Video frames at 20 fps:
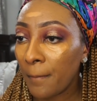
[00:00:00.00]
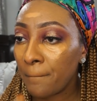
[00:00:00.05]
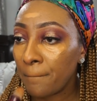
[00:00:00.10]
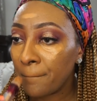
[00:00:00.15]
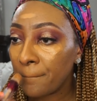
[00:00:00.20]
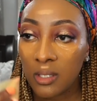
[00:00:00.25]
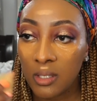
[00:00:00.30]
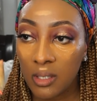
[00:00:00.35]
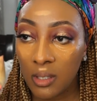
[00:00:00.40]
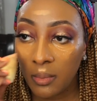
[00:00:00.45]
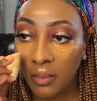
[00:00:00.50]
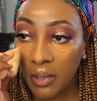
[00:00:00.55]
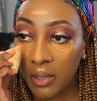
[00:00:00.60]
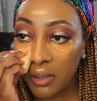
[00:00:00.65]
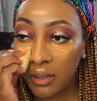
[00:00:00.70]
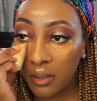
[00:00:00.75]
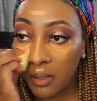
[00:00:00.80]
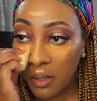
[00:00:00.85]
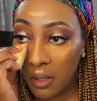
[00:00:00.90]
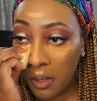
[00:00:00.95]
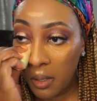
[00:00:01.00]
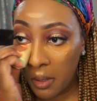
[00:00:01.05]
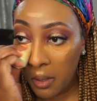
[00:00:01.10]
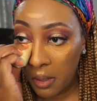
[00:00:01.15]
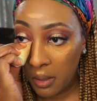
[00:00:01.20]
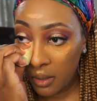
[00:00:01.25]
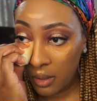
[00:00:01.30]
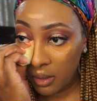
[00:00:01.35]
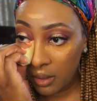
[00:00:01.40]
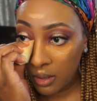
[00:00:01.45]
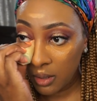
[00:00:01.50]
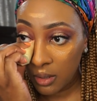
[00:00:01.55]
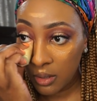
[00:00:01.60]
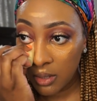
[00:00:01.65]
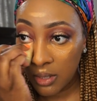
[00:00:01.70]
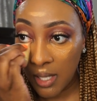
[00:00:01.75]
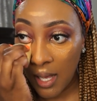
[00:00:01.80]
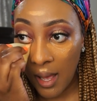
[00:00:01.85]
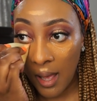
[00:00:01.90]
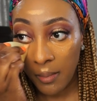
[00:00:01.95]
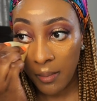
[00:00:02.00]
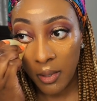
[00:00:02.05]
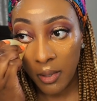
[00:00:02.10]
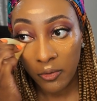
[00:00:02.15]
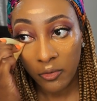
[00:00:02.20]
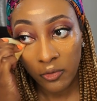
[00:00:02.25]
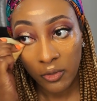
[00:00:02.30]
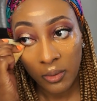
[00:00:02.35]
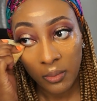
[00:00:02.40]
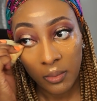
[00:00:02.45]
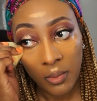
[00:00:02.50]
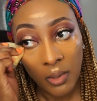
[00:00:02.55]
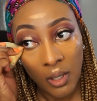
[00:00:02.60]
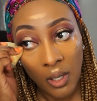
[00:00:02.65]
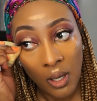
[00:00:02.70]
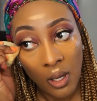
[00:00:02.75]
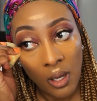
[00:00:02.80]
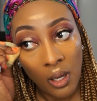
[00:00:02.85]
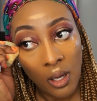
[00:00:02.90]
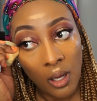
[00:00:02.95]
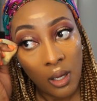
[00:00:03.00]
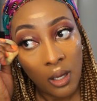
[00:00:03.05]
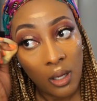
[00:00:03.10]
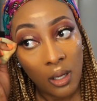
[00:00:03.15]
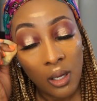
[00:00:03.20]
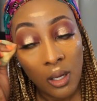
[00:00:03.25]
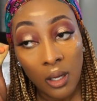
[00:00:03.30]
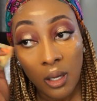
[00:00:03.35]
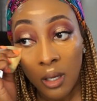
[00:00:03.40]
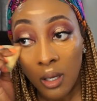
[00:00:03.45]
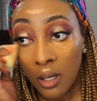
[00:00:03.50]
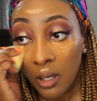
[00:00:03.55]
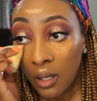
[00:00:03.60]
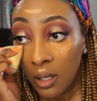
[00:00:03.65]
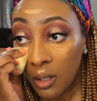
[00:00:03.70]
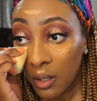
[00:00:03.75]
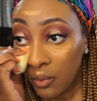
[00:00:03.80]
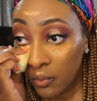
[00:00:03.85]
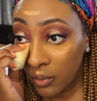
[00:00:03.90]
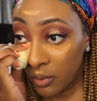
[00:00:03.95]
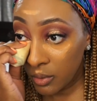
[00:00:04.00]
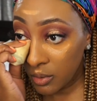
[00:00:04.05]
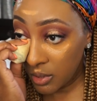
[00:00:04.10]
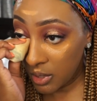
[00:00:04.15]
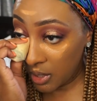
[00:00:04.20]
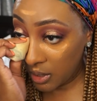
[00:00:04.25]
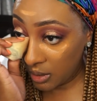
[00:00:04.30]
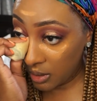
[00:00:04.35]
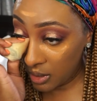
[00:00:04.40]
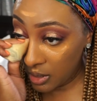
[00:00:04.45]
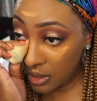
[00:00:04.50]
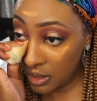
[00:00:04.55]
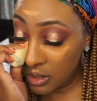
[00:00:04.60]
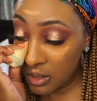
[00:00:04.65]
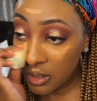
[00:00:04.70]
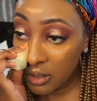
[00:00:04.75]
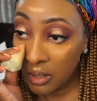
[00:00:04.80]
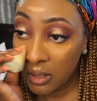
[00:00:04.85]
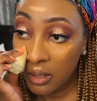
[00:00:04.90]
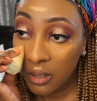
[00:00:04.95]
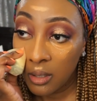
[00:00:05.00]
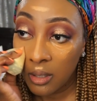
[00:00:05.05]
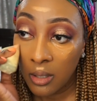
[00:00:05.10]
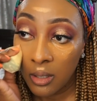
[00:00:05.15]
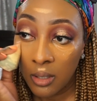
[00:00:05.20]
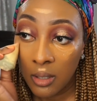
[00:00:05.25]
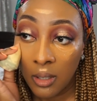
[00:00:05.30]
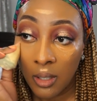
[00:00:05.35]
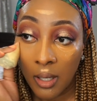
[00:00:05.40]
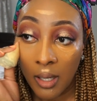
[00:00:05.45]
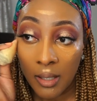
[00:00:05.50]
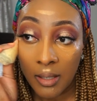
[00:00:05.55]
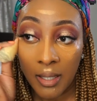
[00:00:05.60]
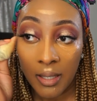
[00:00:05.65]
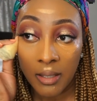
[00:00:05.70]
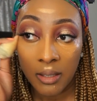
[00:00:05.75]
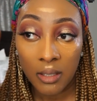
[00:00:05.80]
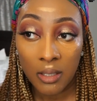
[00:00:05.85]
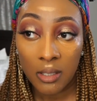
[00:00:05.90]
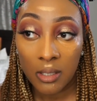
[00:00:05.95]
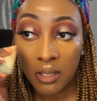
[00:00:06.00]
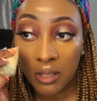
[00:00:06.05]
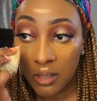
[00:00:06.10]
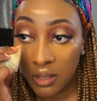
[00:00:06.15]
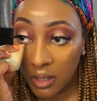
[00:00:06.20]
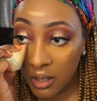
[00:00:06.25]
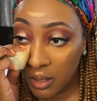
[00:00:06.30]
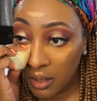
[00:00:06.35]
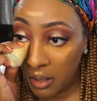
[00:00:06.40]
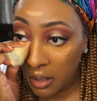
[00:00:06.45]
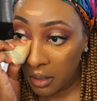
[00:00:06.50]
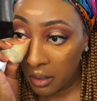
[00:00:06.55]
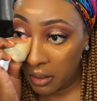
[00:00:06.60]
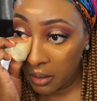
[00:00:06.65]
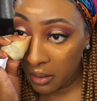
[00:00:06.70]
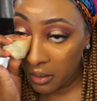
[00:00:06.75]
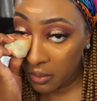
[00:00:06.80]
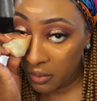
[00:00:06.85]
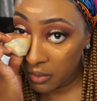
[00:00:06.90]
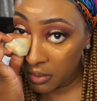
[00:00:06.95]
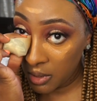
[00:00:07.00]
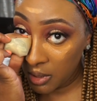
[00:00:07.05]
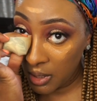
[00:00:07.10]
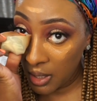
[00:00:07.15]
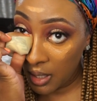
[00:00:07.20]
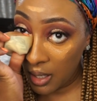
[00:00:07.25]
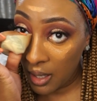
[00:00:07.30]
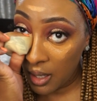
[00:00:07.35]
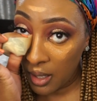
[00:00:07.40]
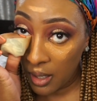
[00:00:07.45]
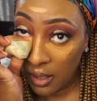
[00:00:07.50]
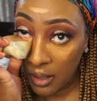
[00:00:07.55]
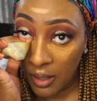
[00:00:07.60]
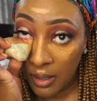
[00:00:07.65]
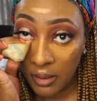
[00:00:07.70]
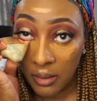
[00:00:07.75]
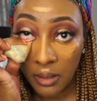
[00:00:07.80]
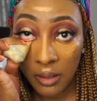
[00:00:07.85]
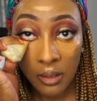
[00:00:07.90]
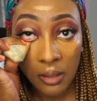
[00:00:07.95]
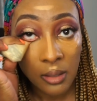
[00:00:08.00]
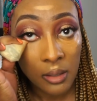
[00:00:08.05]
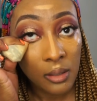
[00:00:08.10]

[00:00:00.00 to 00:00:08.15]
This is the blender, the diamond from Real Techniques. I like this because it goes in that eye like that.